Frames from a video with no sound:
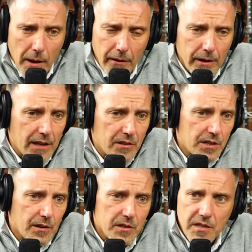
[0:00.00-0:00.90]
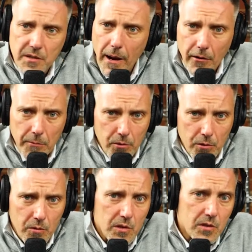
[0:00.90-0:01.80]
aspiring engineers, aspiring
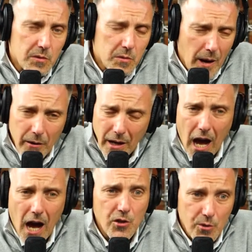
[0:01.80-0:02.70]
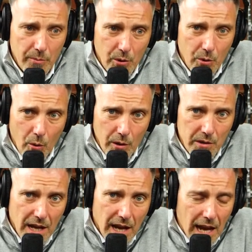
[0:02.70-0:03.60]
producers, aspiring
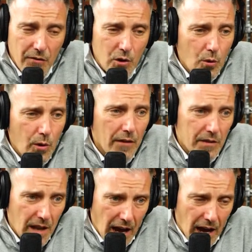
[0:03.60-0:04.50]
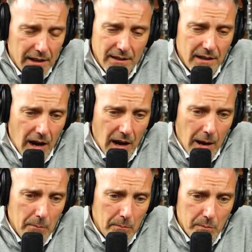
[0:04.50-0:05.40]
entrepreneurs. If you have not
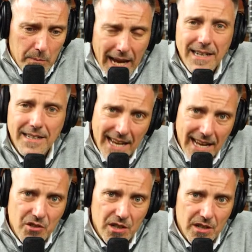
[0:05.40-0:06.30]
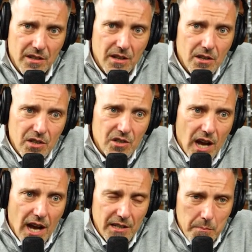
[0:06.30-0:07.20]
um, paid attention to
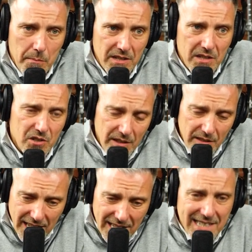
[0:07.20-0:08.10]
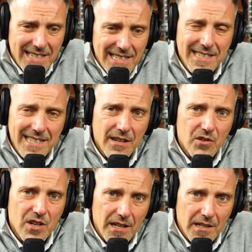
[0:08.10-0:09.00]
Johnnie's messaging, the consistency
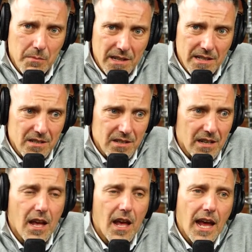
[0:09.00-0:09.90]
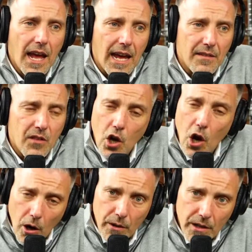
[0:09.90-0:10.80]
of Johnnie's messaging, and the
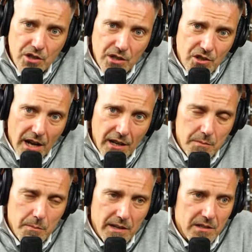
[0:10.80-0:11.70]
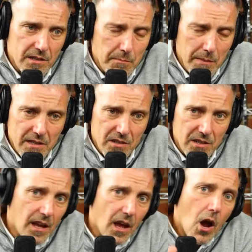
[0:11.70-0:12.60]
courage in Johnnie's
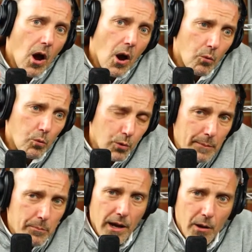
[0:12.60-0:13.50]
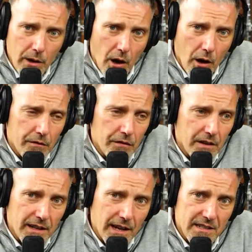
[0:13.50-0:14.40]
messaging, replay we are
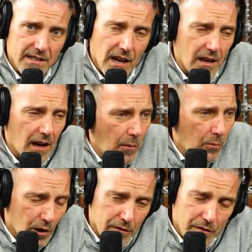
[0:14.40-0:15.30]
infinityx.com, we